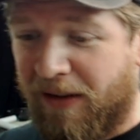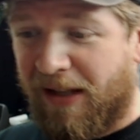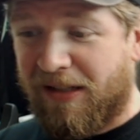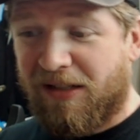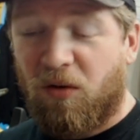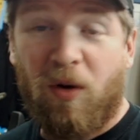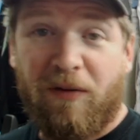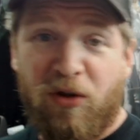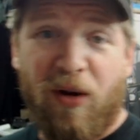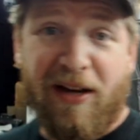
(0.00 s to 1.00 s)
it, unless it's to one
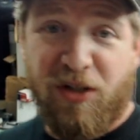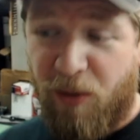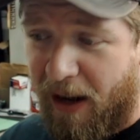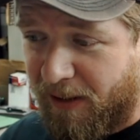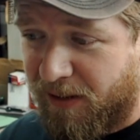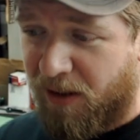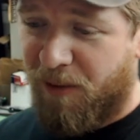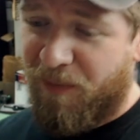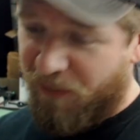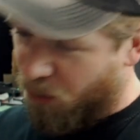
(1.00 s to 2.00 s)
of you guys direct.
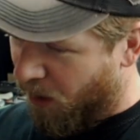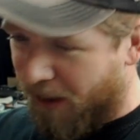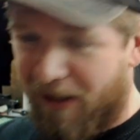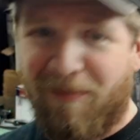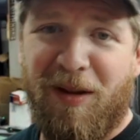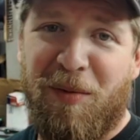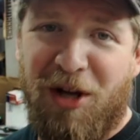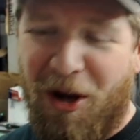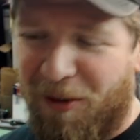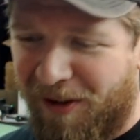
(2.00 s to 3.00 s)
So if you want it, let me
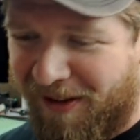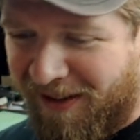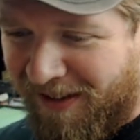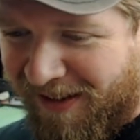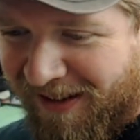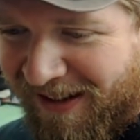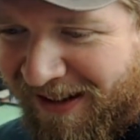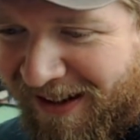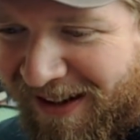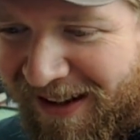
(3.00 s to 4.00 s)
know.
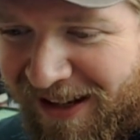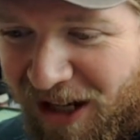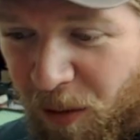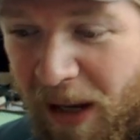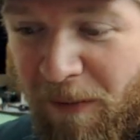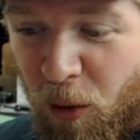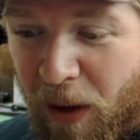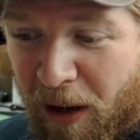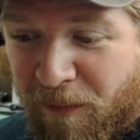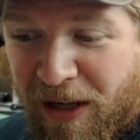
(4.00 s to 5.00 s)
Here we have a
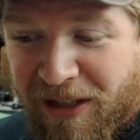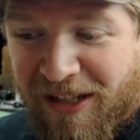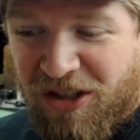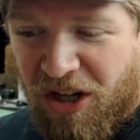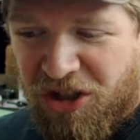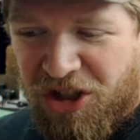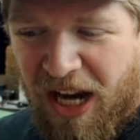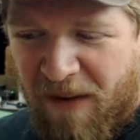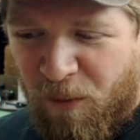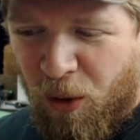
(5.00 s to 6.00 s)
rare vintage
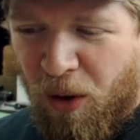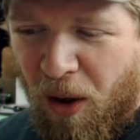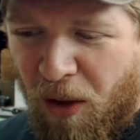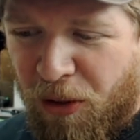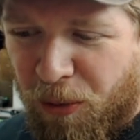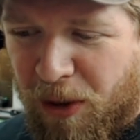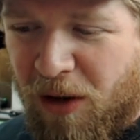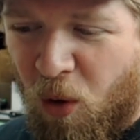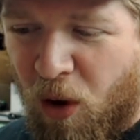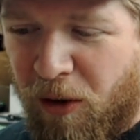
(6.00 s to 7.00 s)
Schaefer
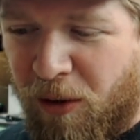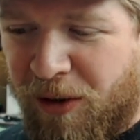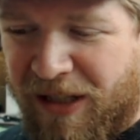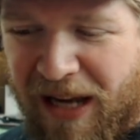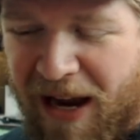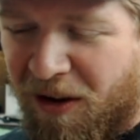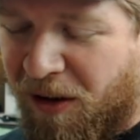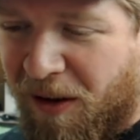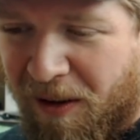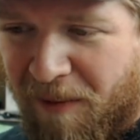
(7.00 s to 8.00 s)
three-quarter
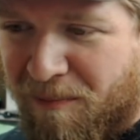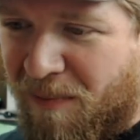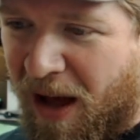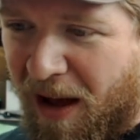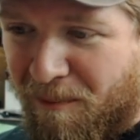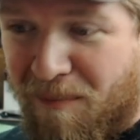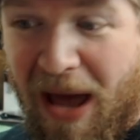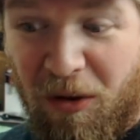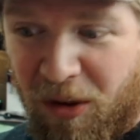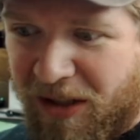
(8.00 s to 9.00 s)
scale uh,
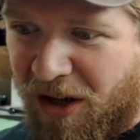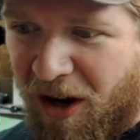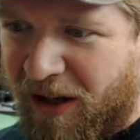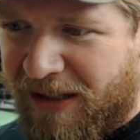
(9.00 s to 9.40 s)
metal guitar,